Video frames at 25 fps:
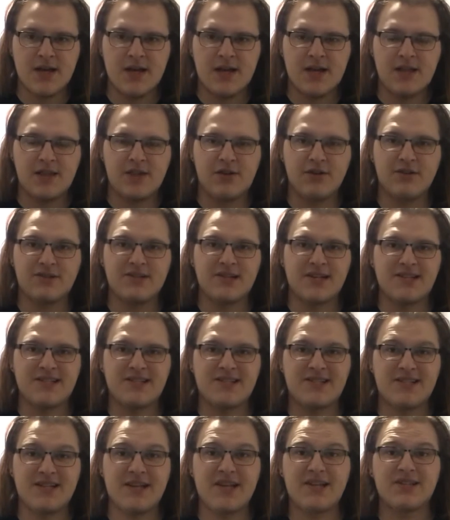there is a
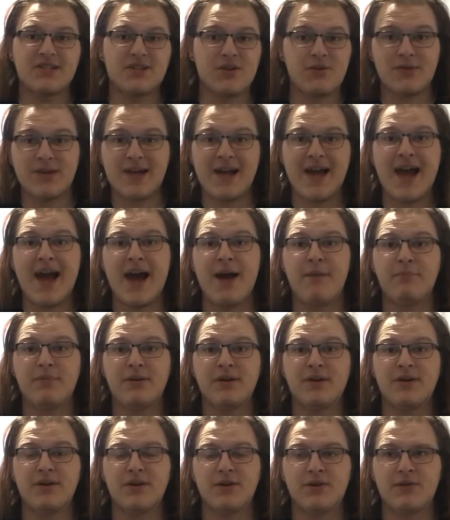seasonal cap.
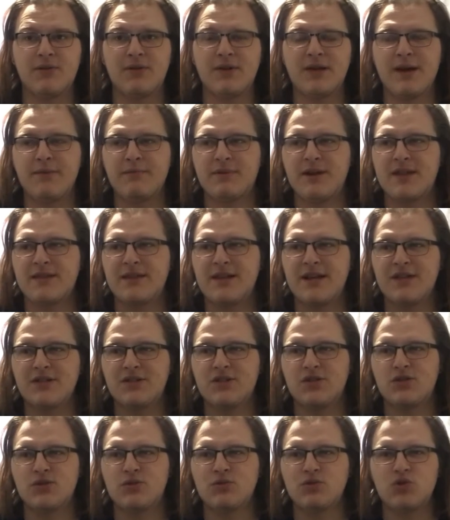You're only able, I think,
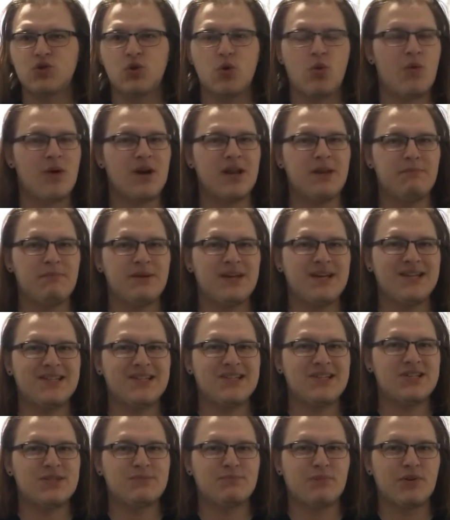to do 20
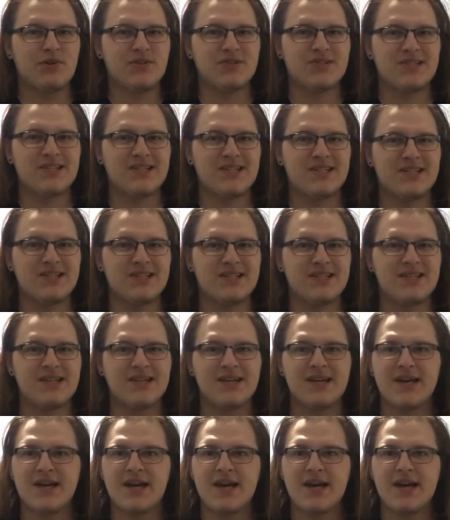pieces per season.